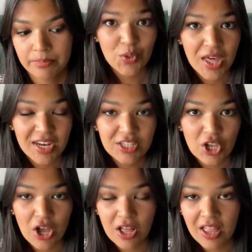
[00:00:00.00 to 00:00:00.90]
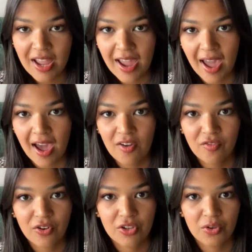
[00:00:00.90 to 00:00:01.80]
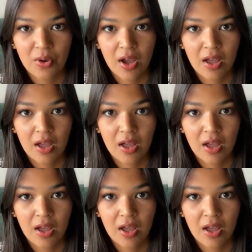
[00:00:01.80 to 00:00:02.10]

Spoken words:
So that is all I have for you